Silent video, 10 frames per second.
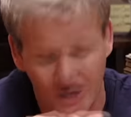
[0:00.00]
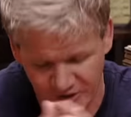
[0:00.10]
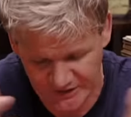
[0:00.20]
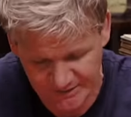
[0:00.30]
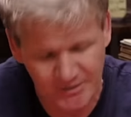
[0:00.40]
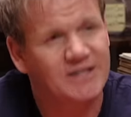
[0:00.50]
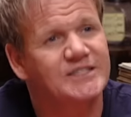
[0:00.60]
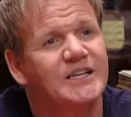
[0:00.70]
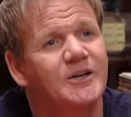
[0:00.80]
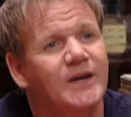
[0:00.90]
are you going to let me
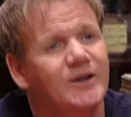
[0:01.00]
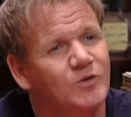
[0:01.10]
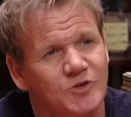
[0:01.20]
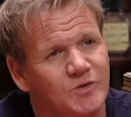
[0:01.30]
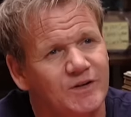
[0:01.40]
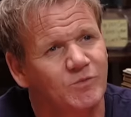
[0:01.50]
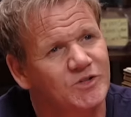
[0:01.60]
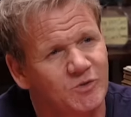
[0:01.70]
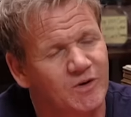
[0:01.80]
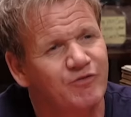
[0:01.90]
continue to eat, or do you want a